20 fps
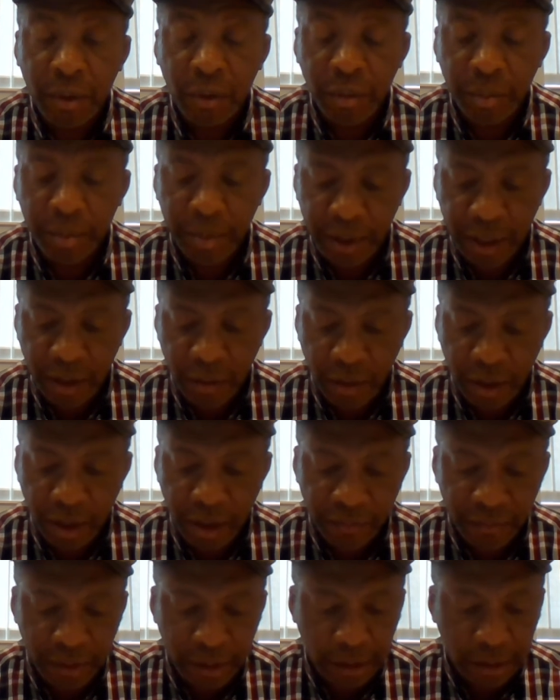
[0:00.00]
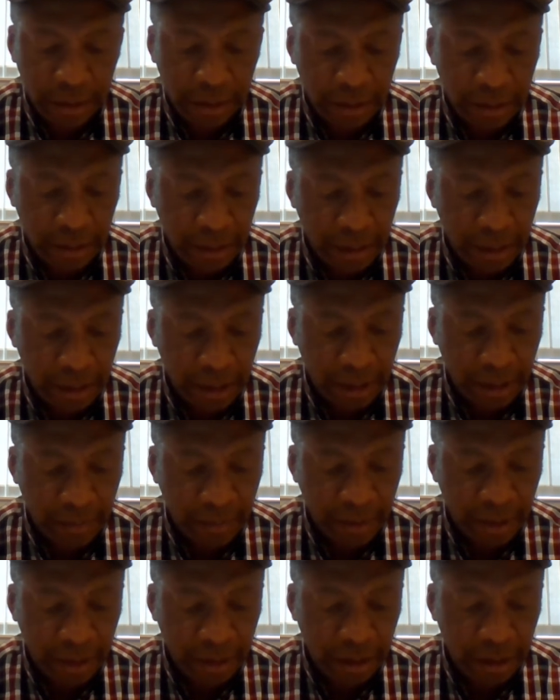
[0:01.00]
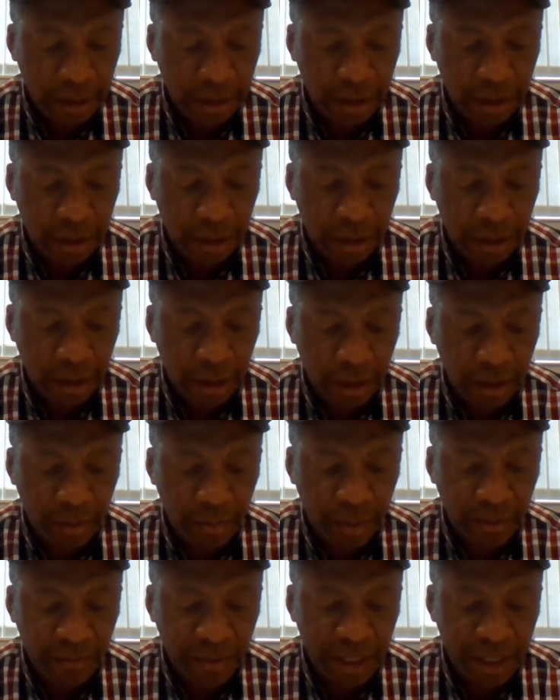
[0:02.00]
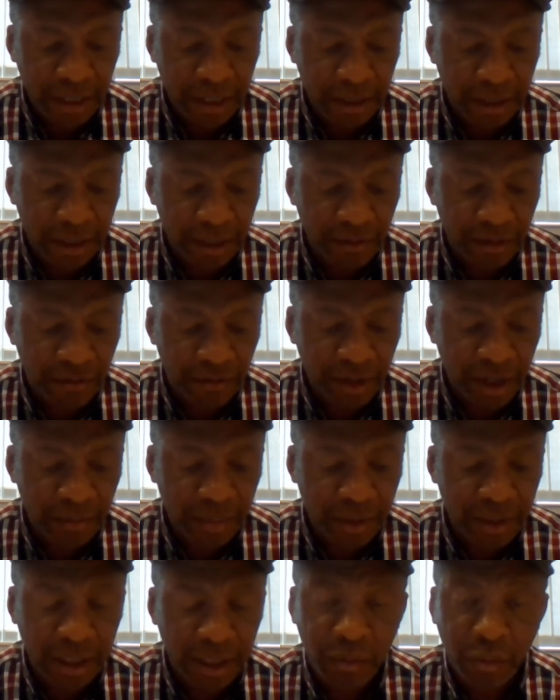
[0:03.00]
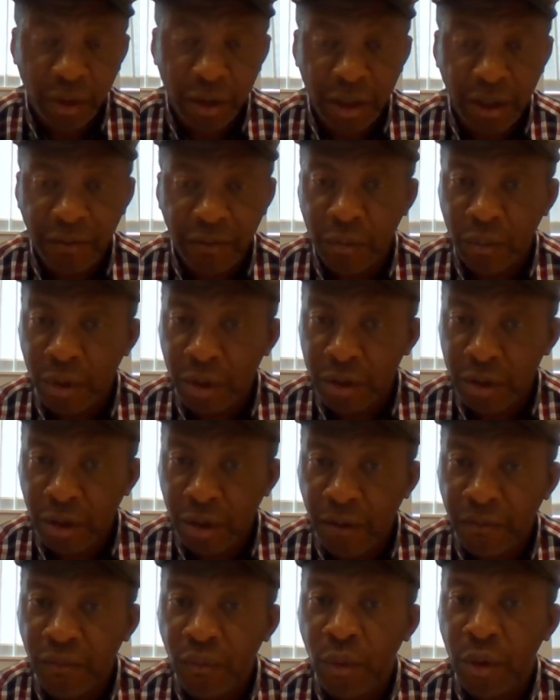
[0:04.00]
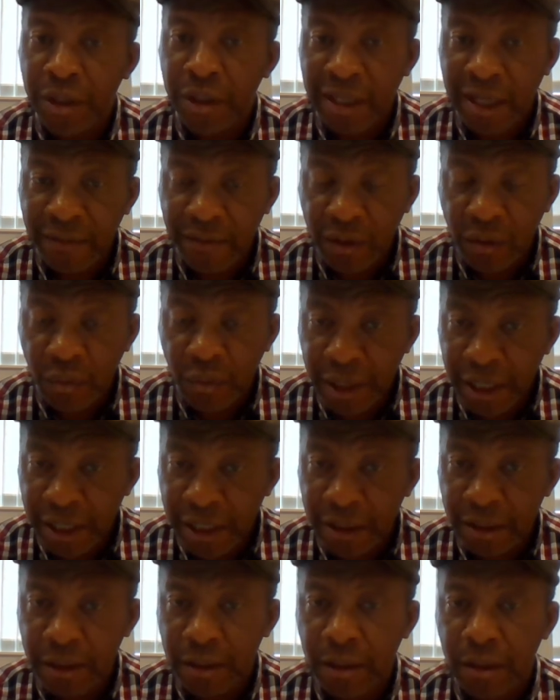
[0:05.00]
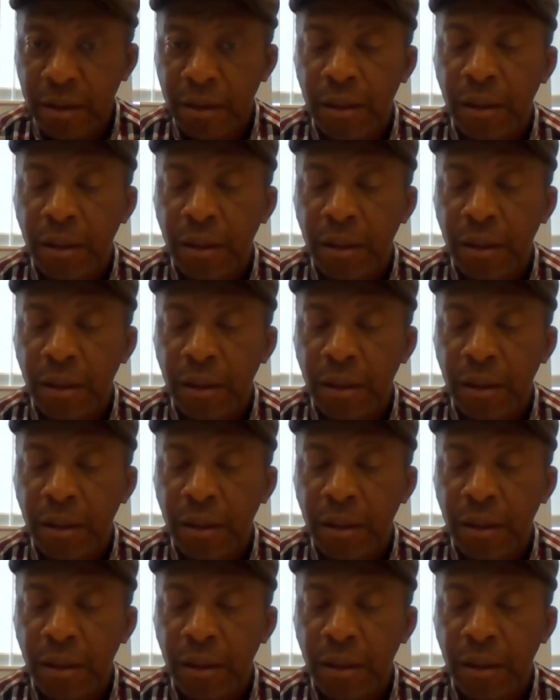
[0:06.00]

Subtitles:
will be aware of this, and this is providing 75% of whatever wage